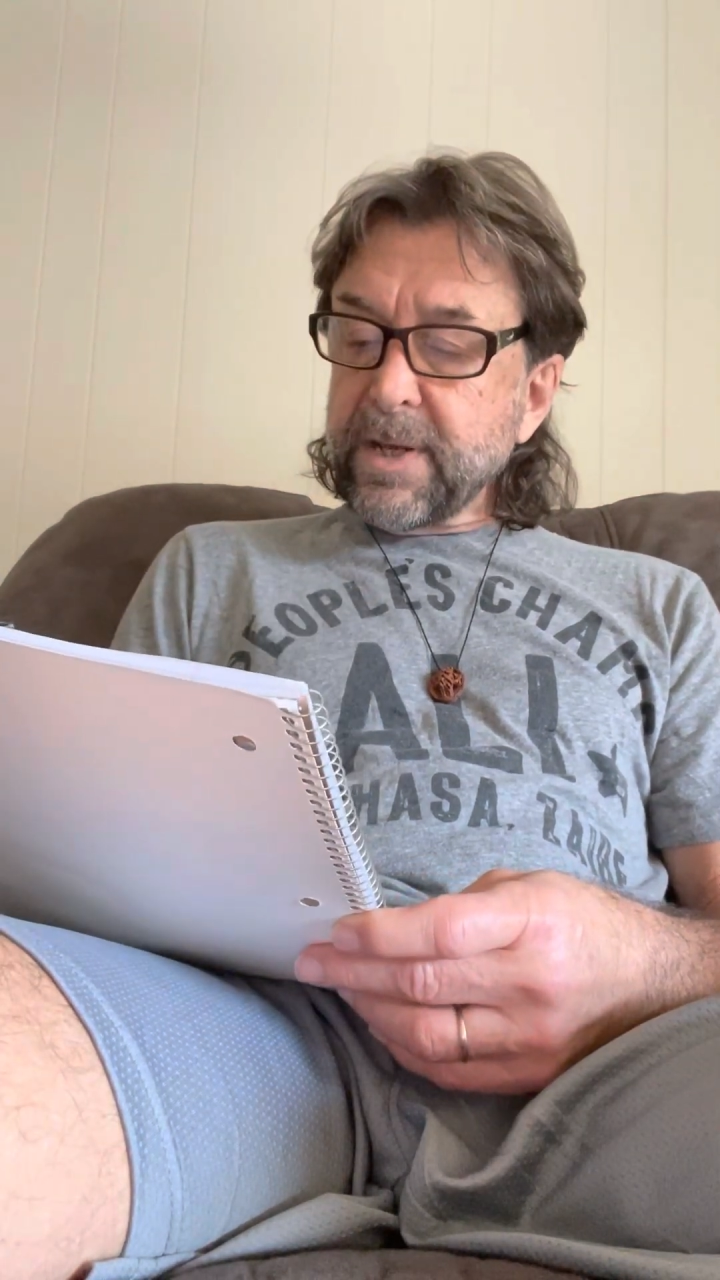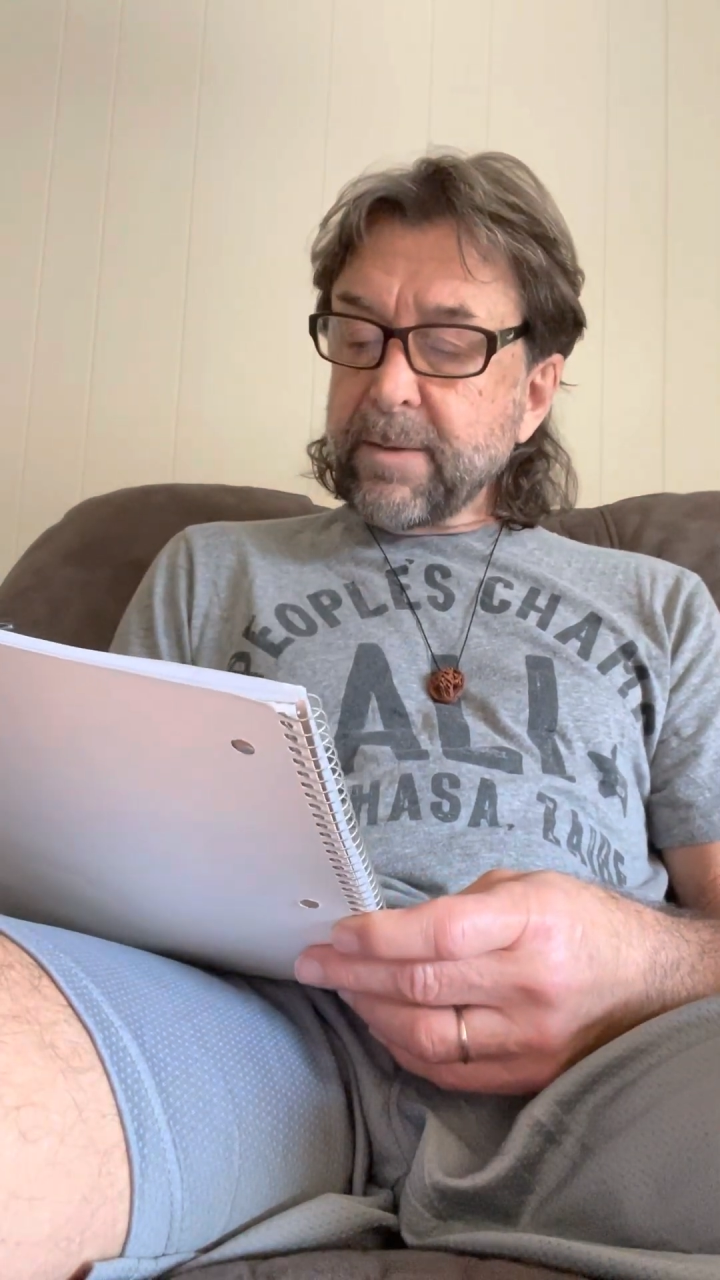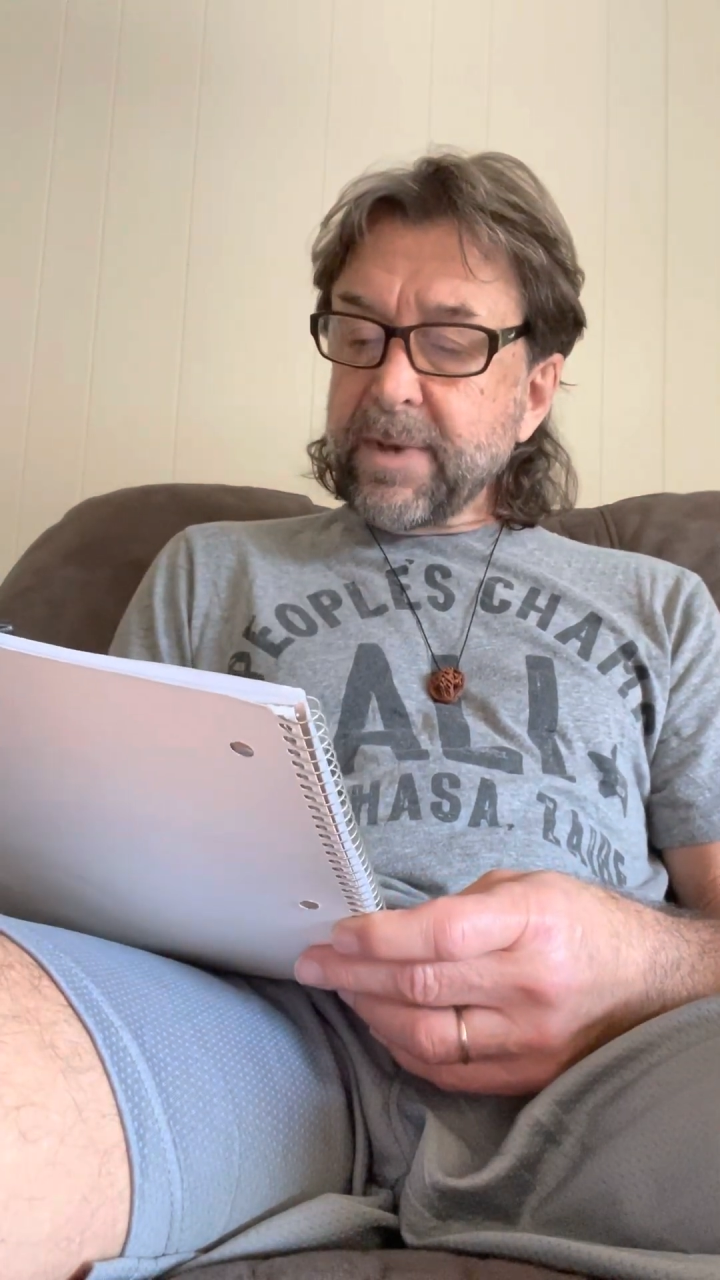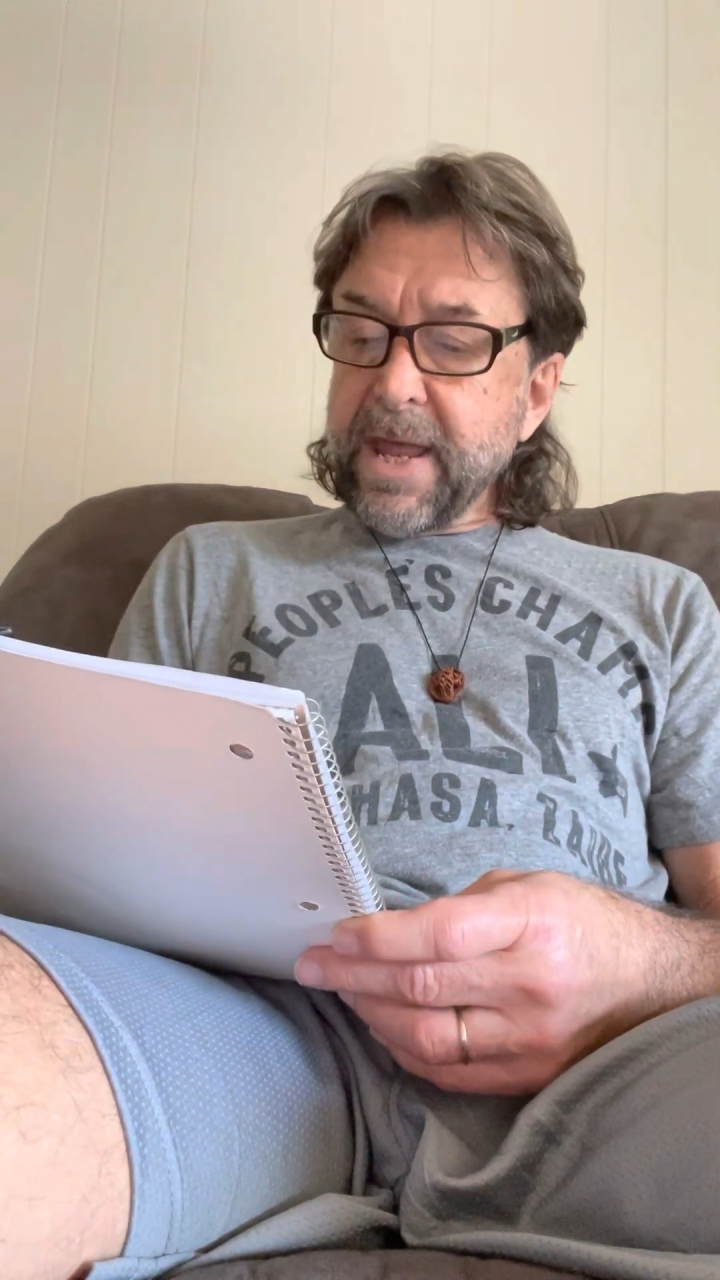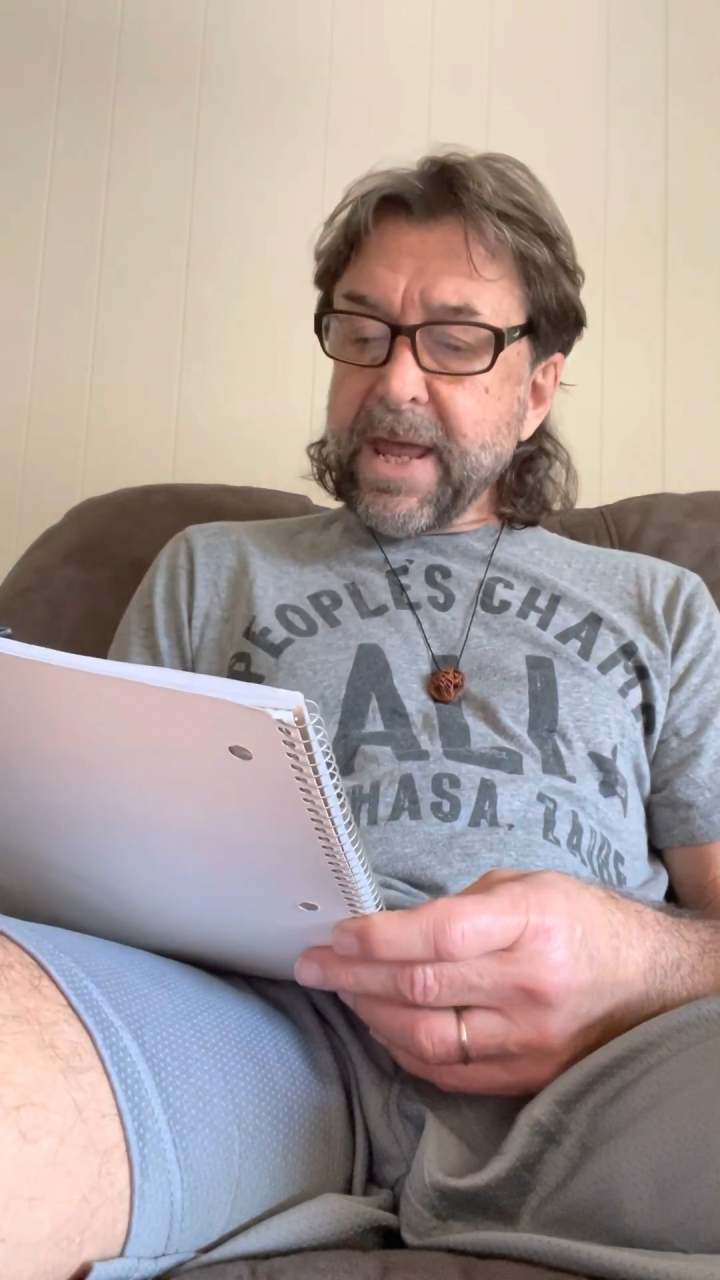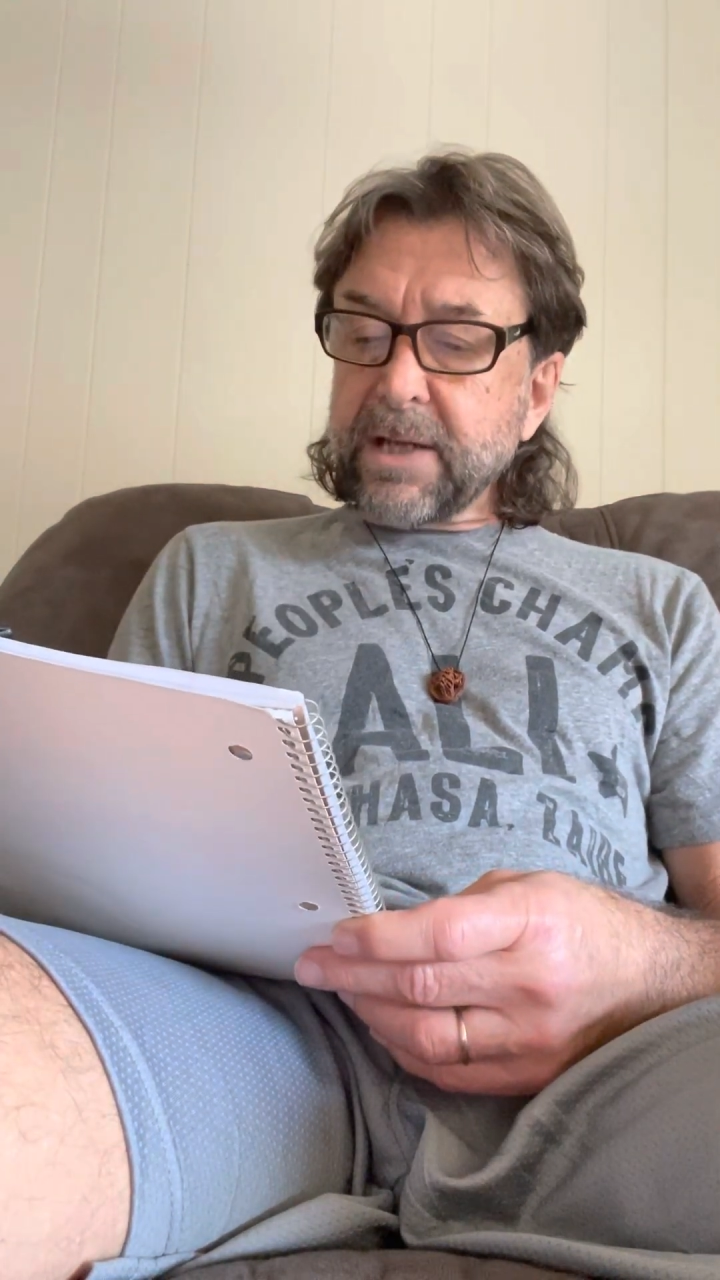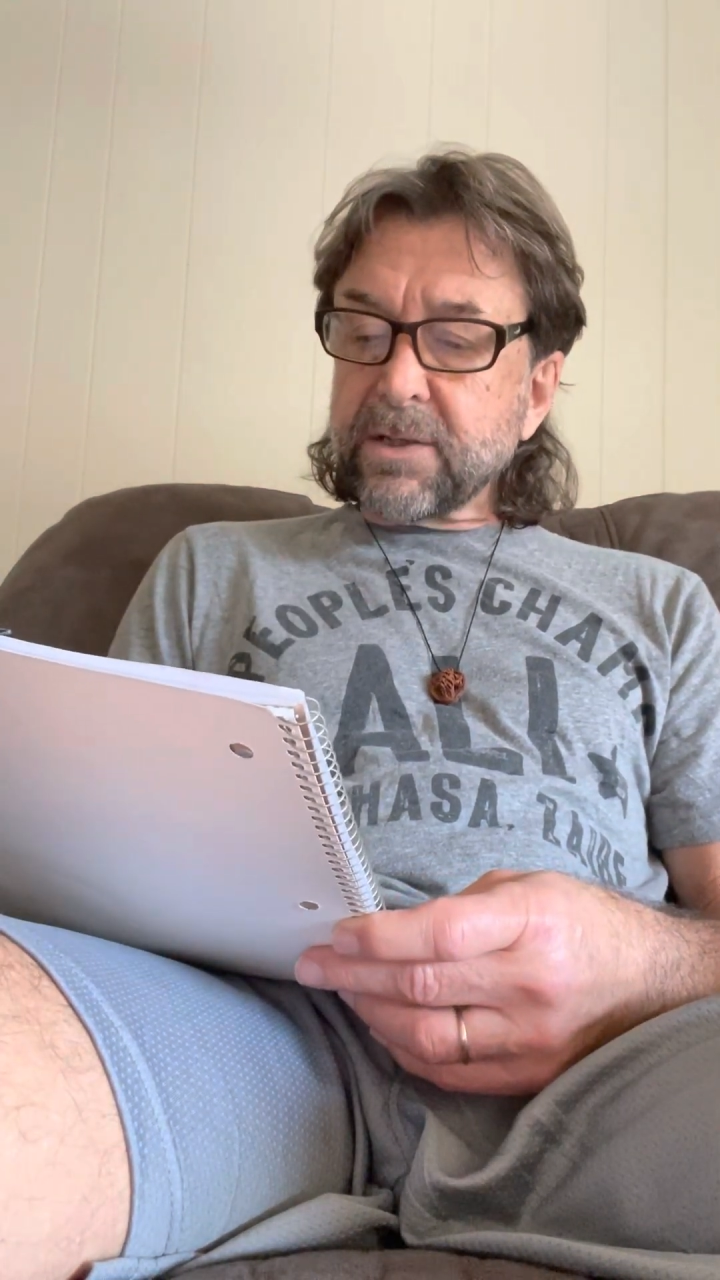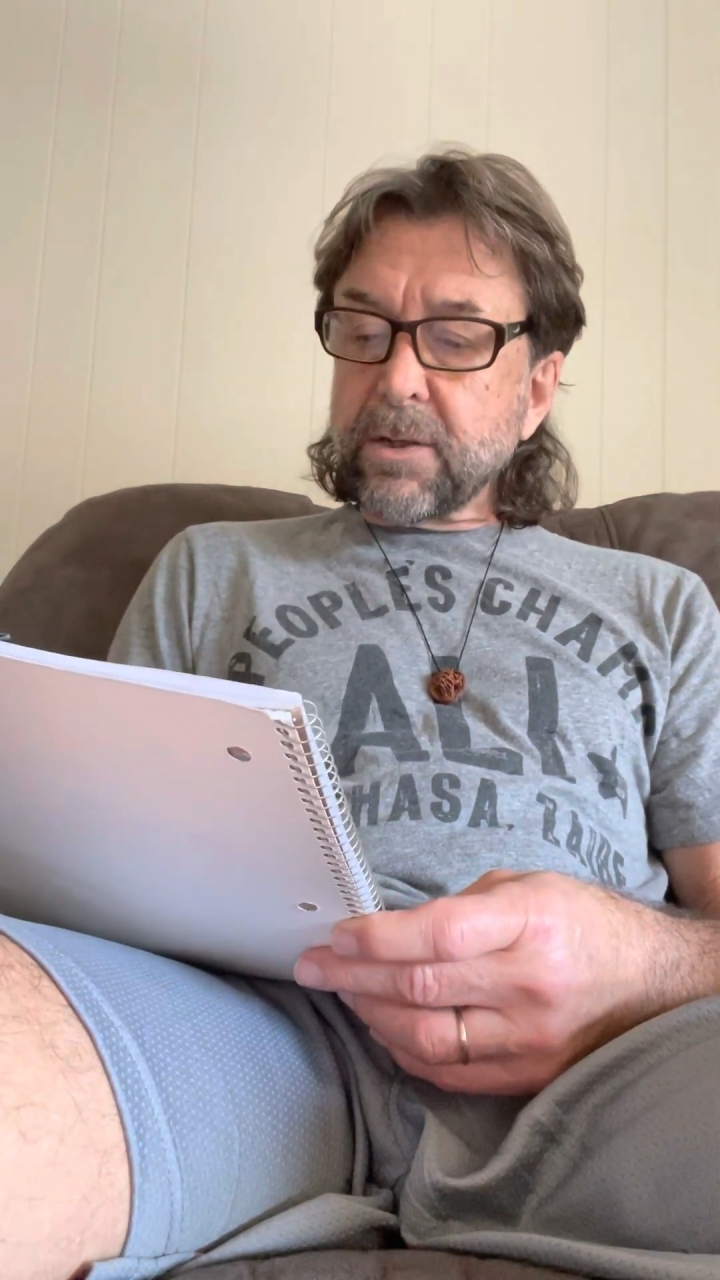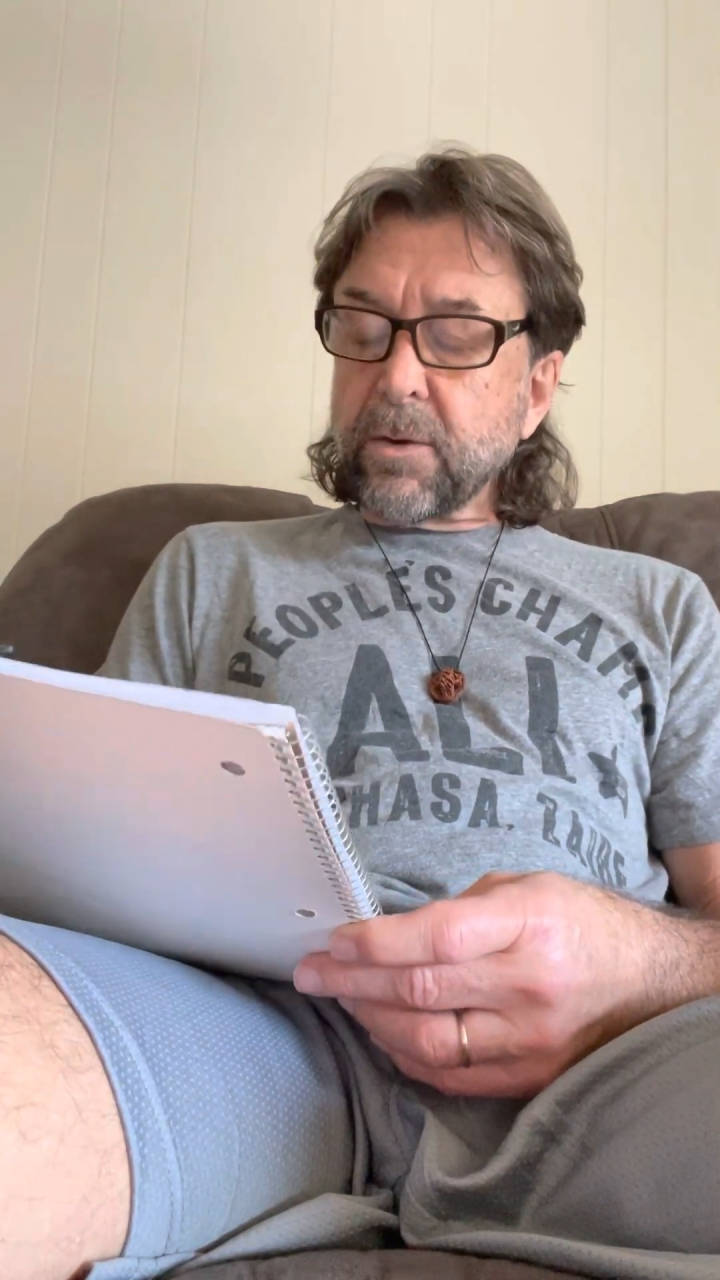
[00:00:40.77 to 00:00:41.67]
up next.